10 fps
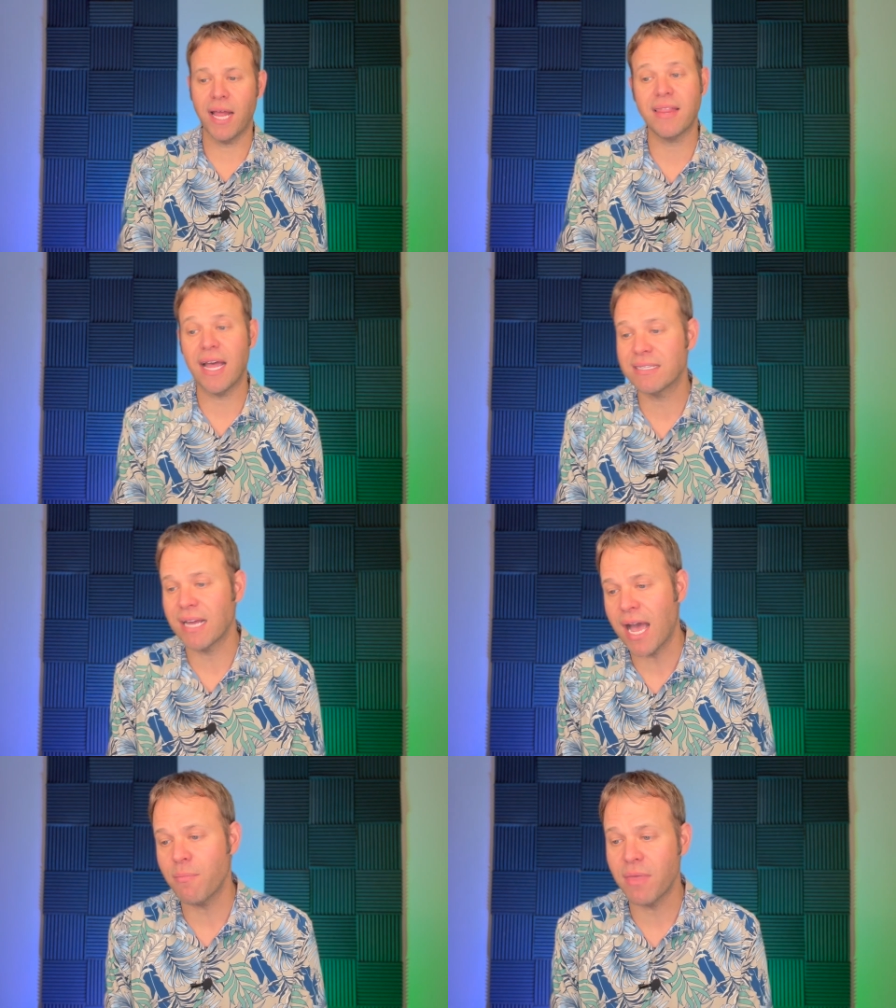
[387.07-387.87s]
And at that
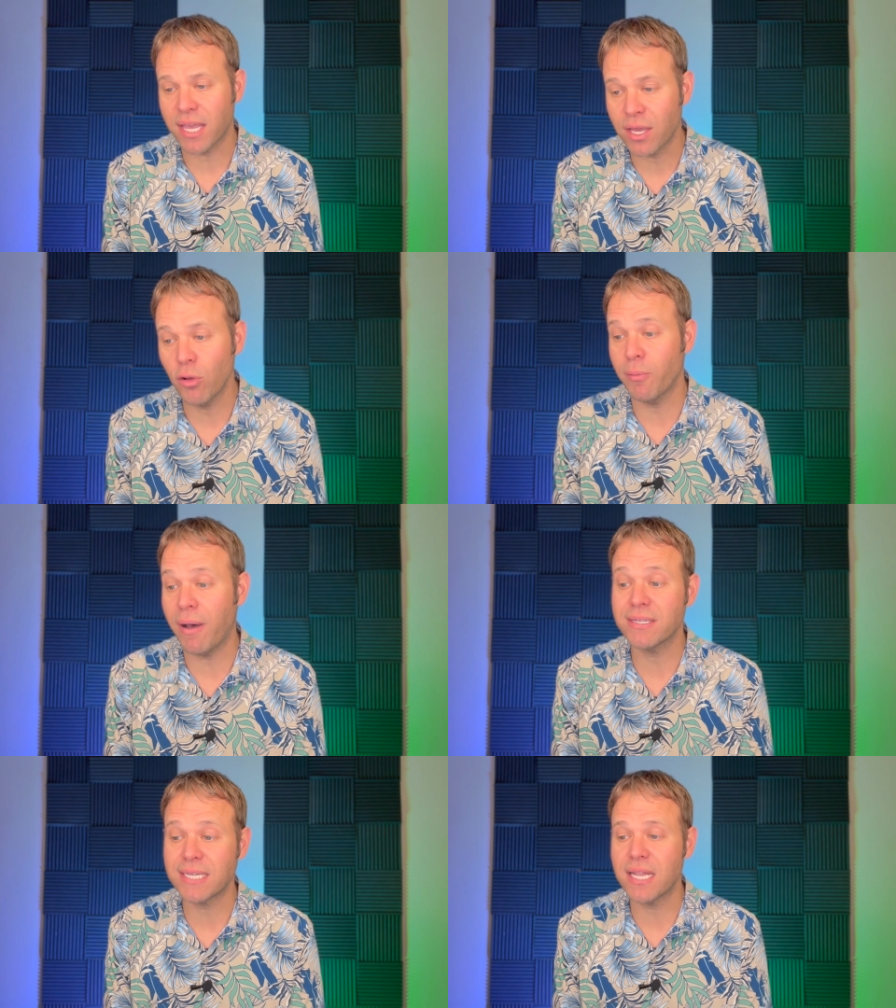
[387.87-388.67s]
time, they killed
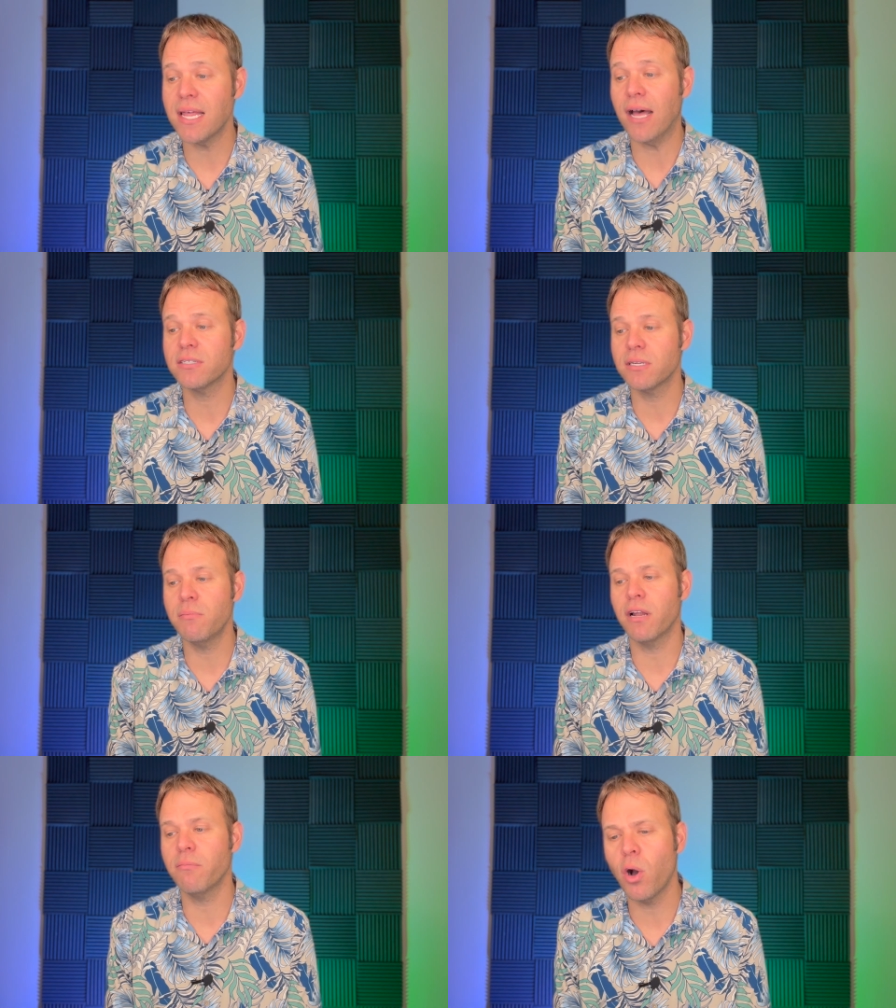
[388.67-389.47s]
about 10,000
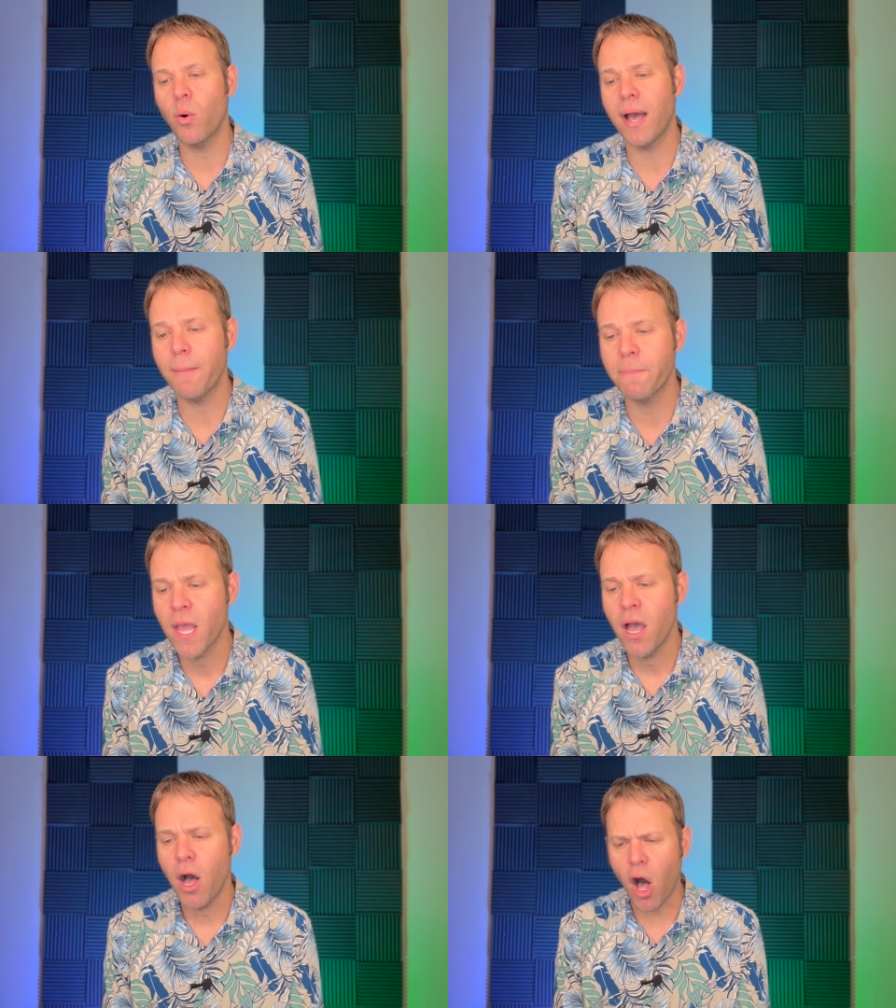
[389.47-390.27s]
men of Moab,
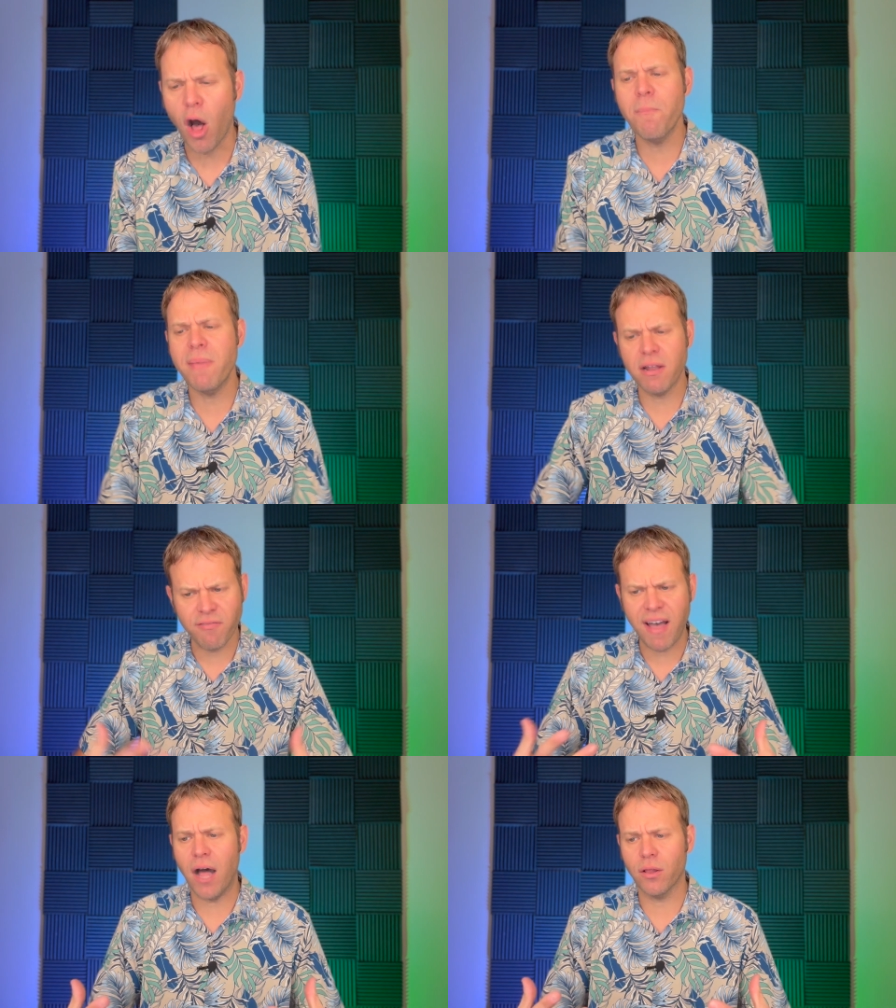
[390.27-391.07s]
all men
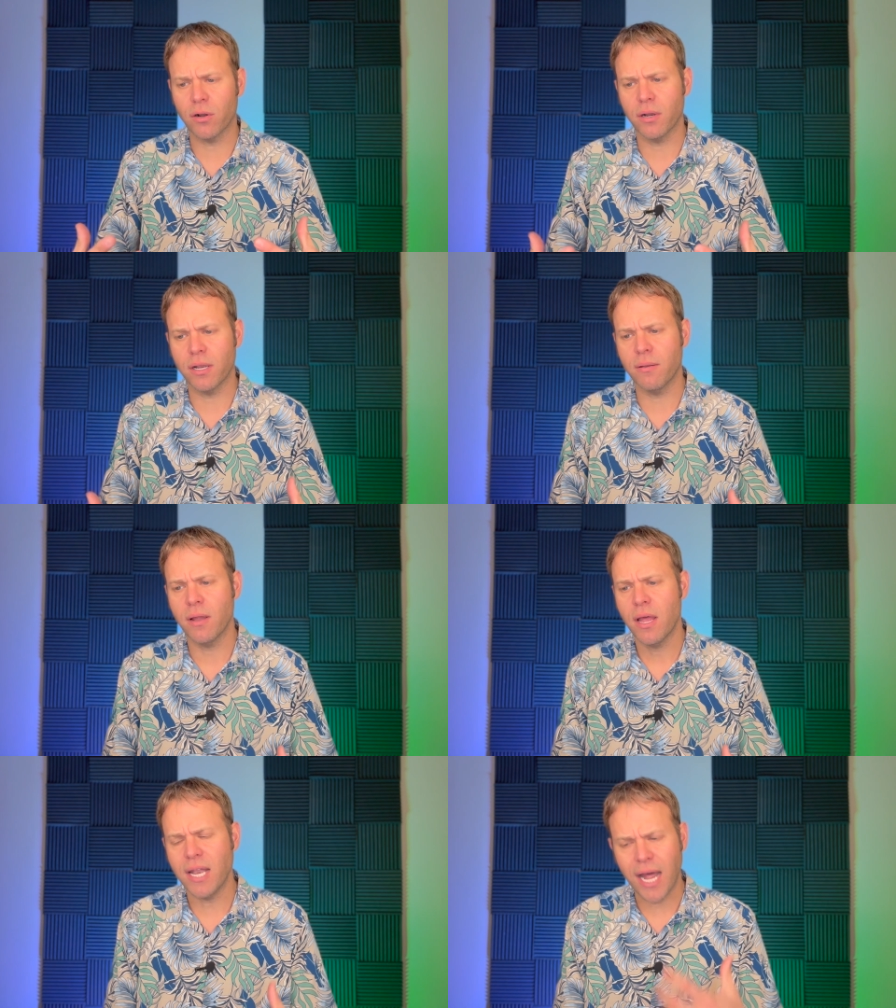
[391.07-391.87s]
of valor, and
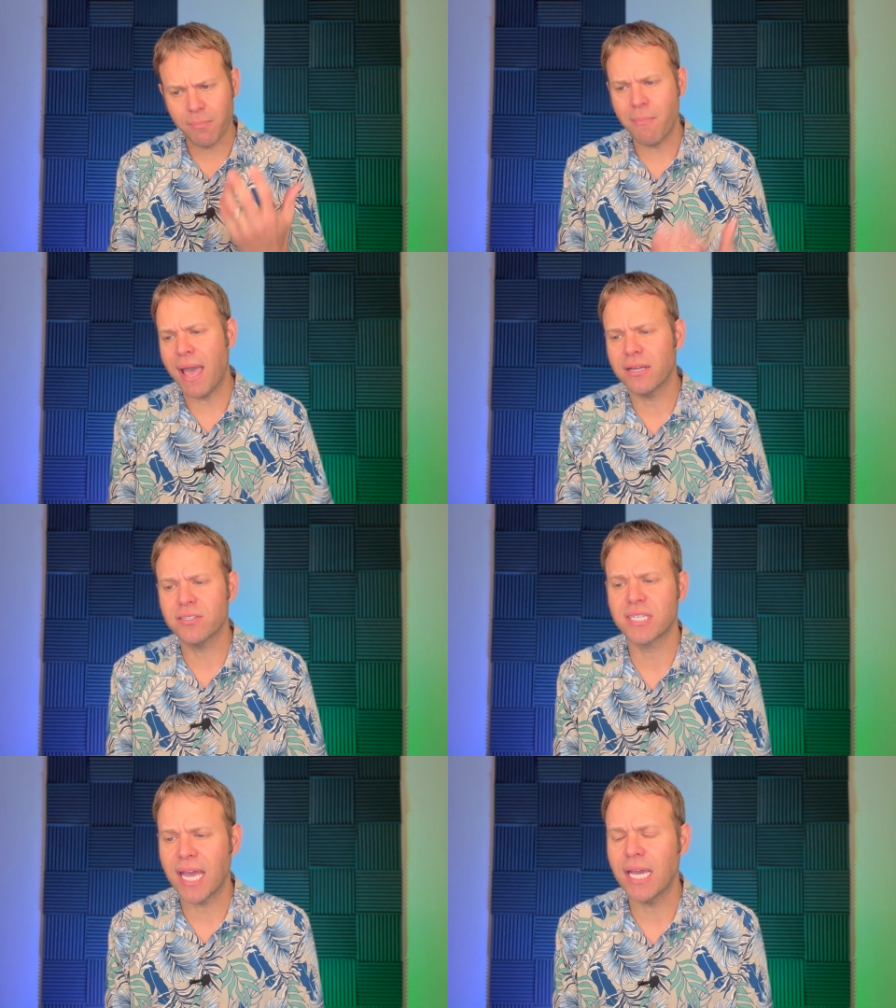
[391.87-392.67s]
not a man
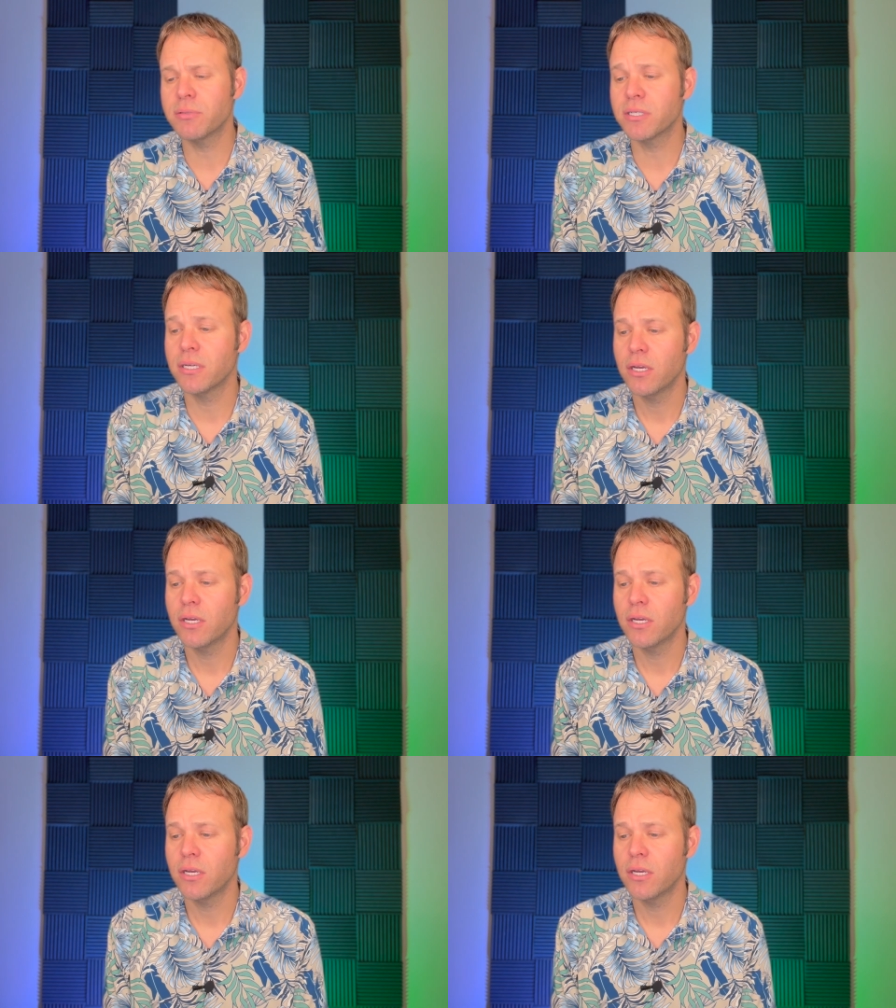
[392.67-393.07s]
escaped.